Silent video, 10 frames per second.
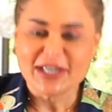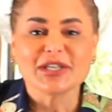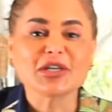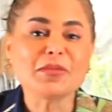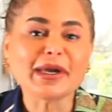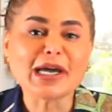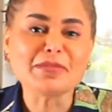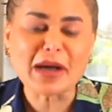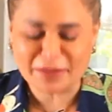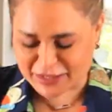So my
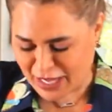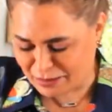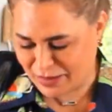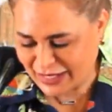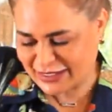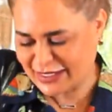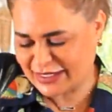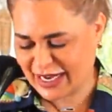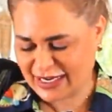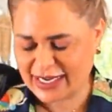kebab sab batter is
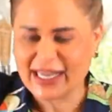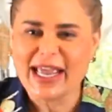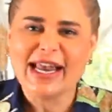ready.